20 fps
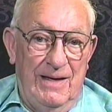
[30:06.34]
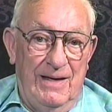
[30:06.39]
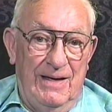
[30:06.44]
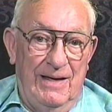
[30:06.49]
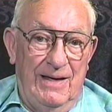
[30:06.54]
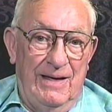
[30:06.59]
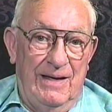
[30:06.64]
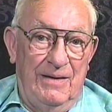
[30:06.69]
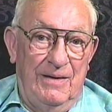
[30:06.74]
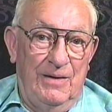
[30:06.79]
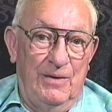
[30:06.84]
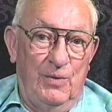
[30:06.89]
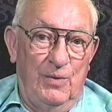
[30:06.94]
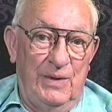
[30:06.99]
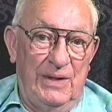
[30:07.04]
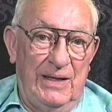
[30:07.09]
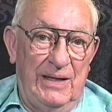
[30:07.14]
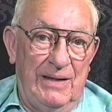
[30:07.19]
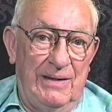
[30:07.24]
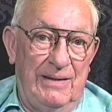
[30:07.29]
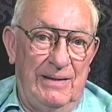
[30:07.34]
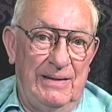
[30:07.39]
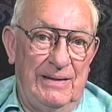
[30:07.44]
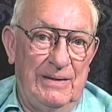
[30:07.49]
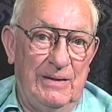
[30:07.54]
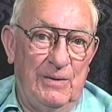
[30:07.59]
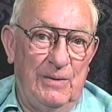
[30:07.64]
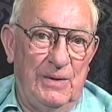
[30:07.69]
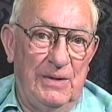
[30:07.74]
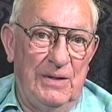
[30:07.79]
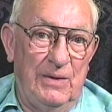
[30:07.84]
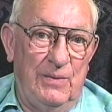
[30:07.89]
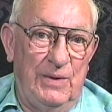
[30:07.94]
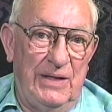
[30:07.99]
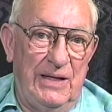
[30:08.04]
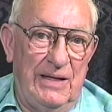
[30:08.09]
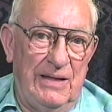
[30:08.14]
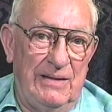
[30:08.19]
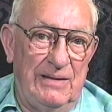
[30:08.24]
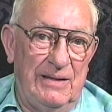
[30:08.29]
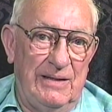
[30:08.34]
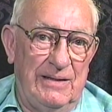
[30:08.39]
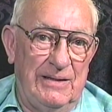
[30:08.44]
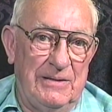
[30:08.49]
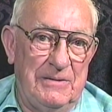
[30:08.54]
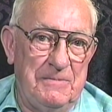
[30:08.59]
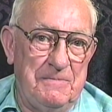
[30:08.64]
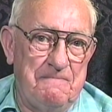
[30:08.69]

and that we had we had uh,